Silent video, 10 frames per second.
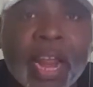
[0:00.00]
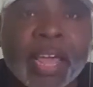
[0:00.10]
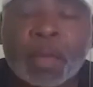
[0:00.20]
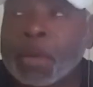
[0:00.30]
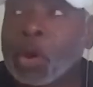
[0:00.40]

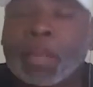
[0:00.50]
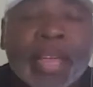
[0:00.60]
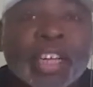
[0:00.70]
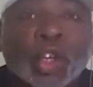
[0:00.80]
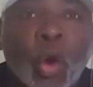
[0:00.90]
that community
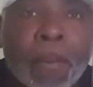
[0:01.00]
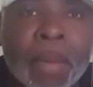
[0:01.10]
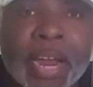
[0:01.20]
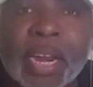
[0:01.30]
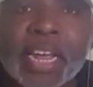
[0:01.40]
because your
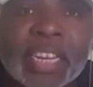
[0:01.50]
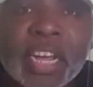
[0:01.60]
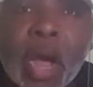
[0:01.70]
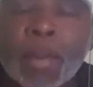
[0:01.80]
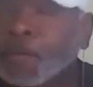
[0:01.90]
money is
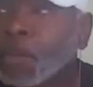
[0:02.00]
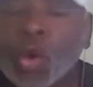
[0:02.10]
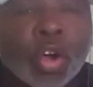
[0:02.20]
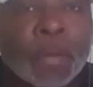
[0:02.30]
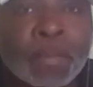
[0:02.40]
coming from
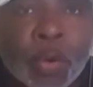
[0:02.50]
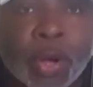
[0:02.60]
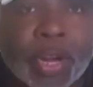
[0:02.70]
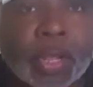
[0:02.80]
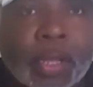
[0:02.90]
your
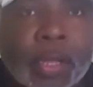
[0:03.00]
community,